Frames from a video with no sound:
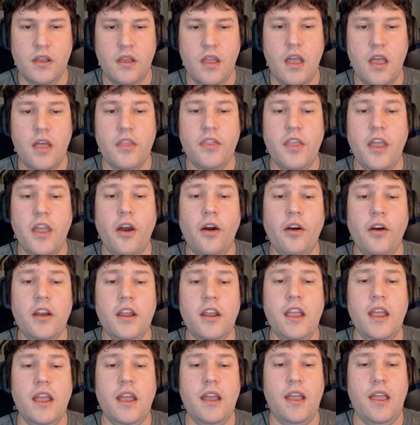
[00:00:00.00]
They
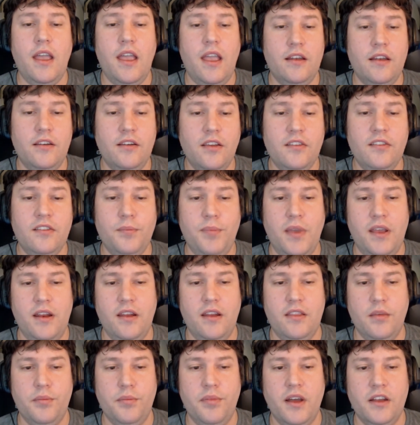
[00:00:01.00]
already
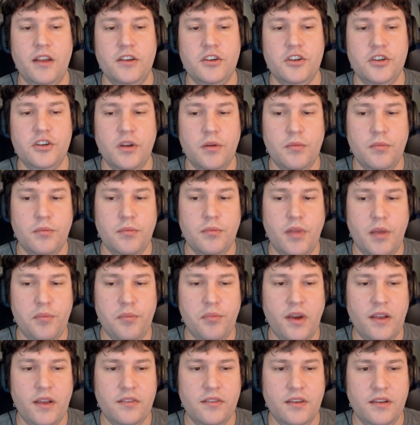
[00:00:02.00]
anticipated the punch by
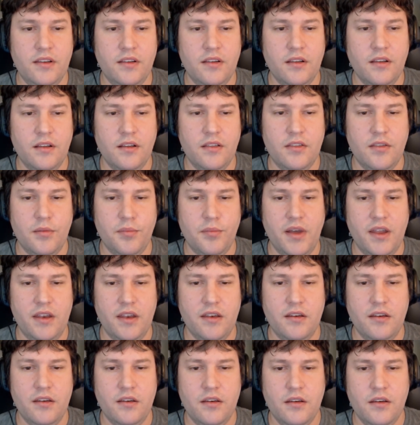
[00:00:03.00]
pressing the
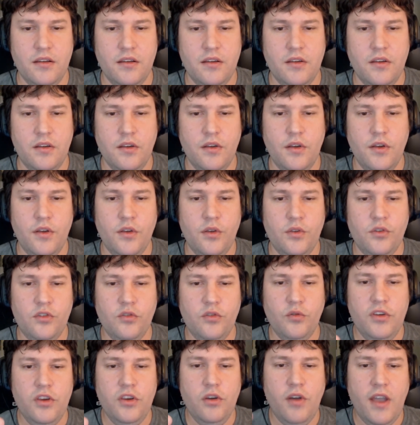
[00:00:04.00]
button. So
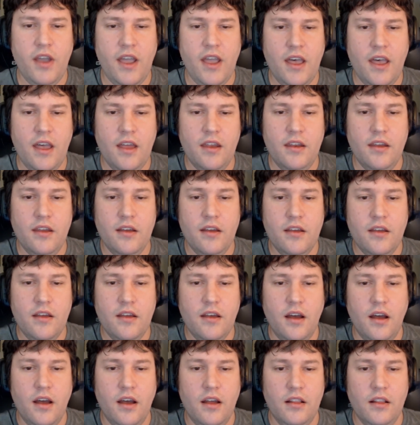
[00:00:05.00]
when you add
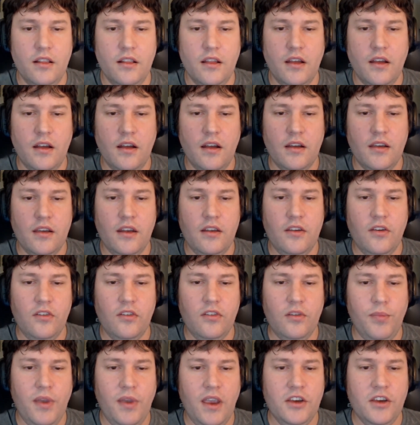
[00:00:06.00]
a long
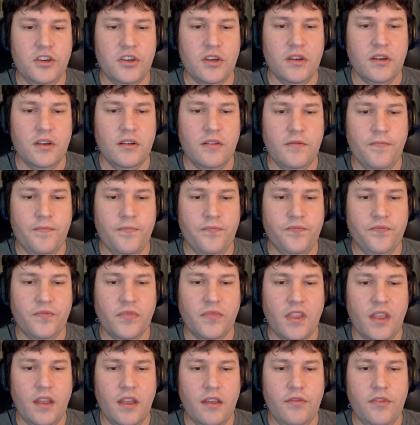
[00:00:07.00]
anticipation,
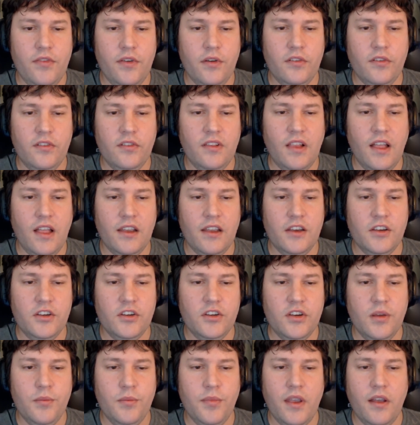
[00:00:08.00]
it feels
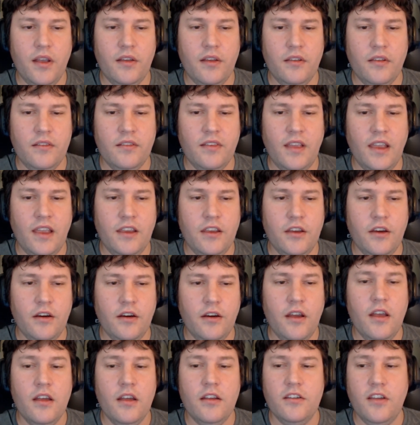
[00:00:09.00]
sluggish because it's like
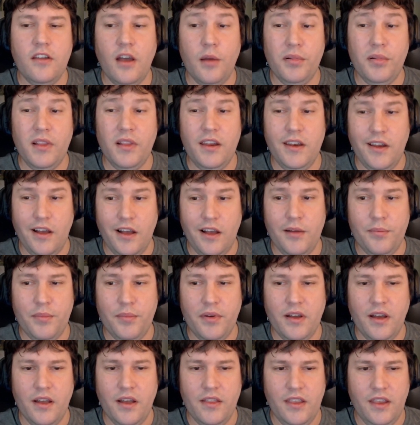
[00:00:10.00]
you're doubling up
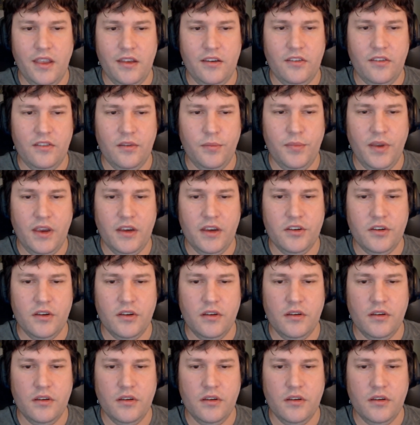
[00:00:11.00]
on the anticipation.